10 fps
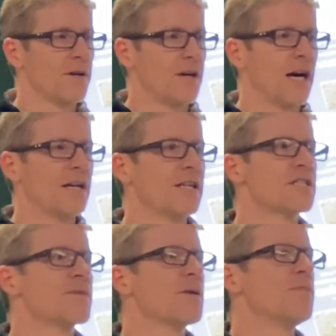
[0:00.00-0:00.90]
That needs
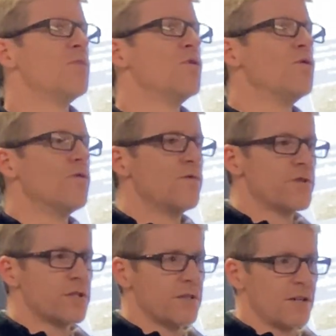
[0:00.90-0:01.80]
to be moved
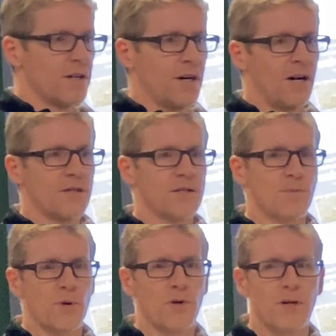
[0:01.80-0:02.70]
onto the
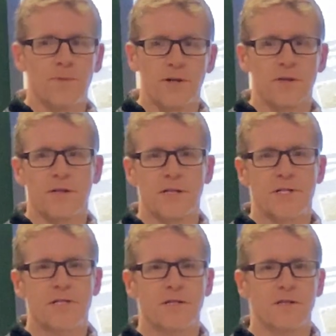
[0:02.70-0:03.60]
prohibited list,
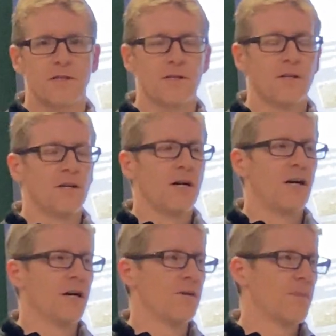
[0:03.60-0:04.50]

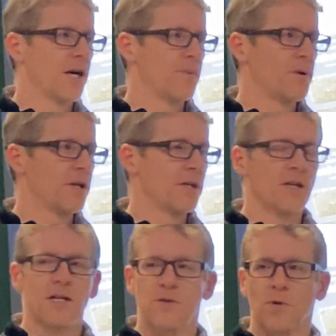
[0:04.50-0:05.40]
uh, in my mm. opinion.
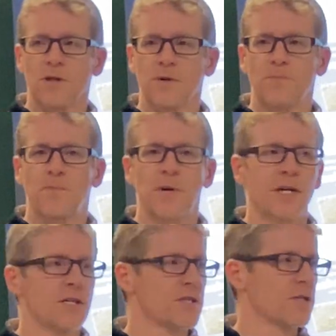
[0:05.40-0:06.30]
It's one of the
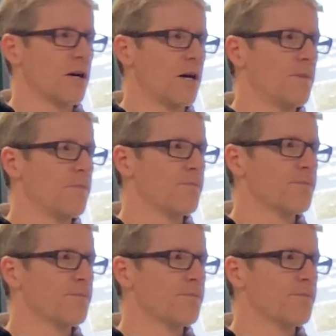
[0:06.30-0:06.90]
biggest um,